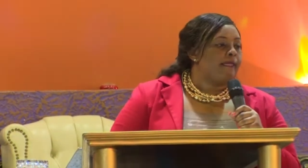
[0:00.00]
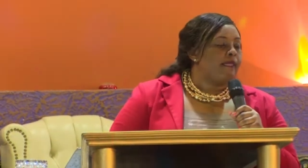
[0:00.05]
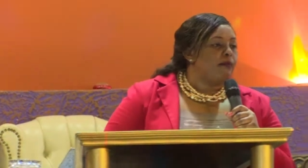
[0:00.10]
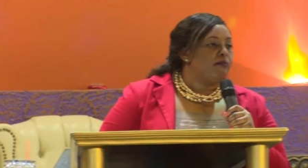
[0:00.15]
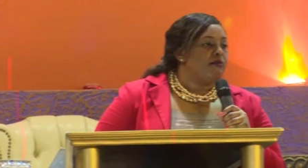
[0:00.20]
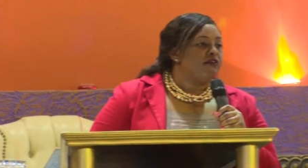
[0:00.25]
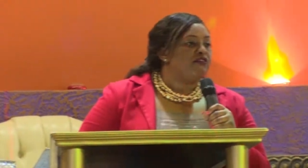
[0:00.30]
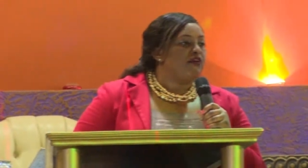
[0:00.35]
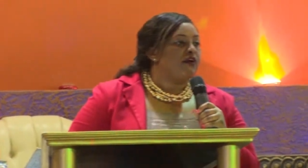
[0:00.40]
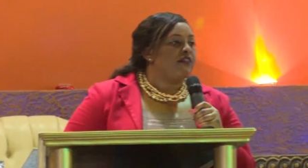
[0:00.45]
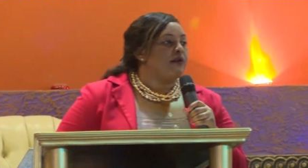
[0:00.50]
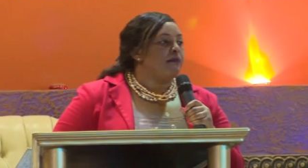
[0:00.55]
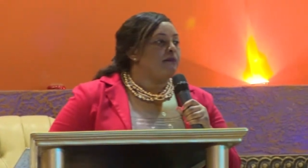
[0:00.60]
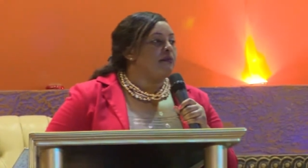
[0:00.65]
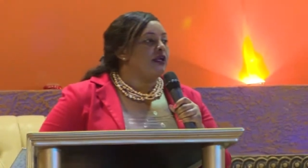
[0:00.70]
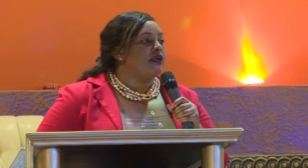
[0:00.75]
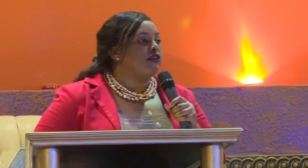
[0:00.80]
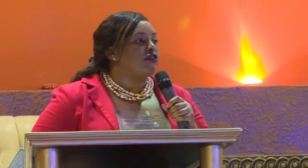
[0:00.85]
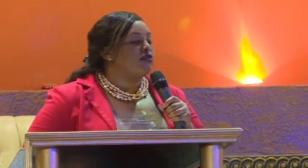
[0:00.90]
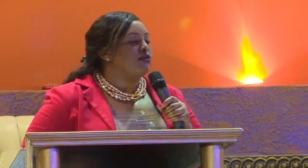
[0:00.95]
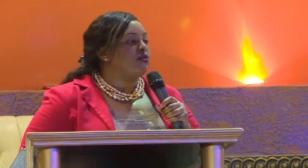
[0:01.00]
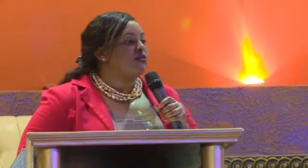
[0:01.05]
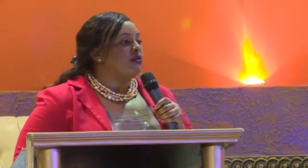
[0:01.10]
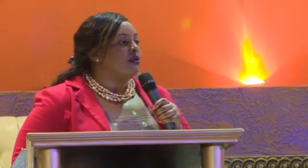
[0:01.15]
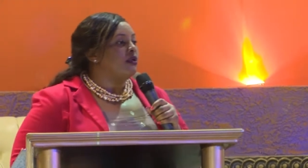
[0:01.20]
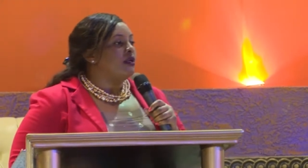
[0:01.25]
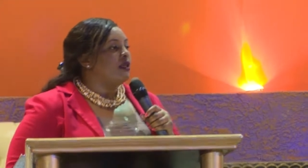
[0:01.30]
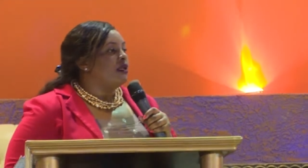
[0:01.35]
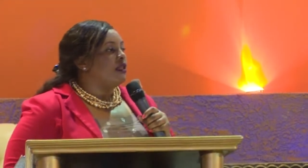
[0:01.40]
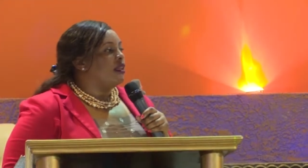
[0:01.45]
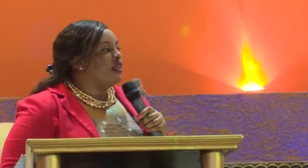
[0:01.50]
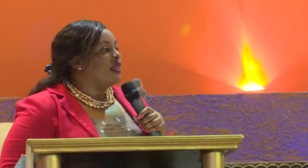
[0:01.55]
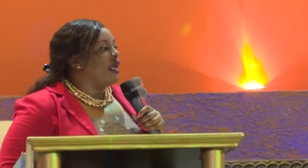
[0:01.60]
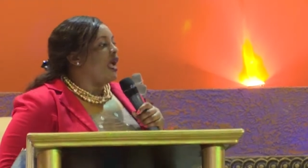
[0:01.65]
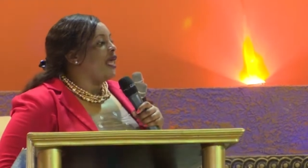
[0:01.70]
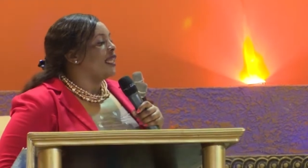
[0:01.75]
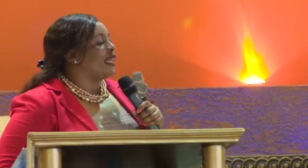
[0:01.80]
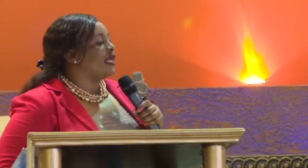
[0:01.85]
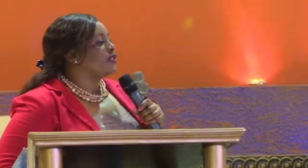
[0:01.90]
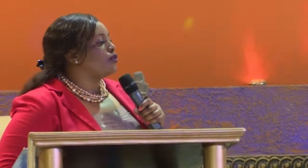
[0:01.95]
before they break through. There
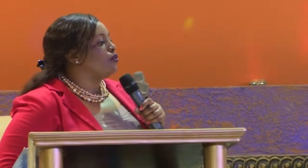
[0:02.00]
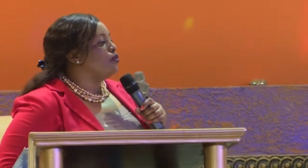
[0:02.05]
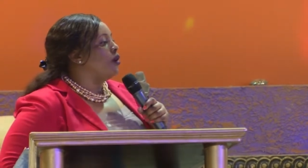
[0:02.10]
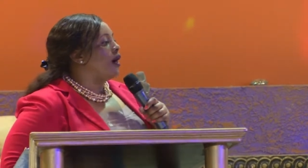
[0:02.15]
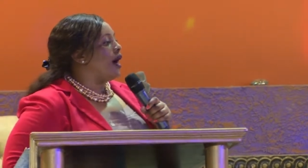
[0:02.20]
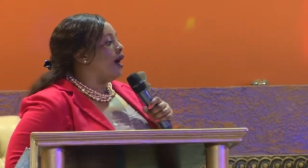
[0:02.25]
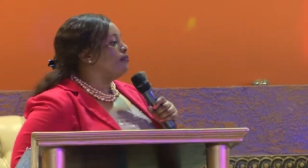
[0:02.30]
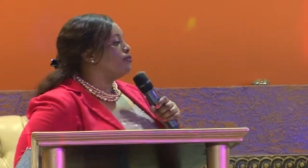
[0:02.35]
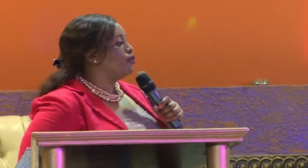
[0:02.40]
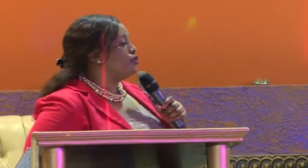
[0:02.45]
are others who will come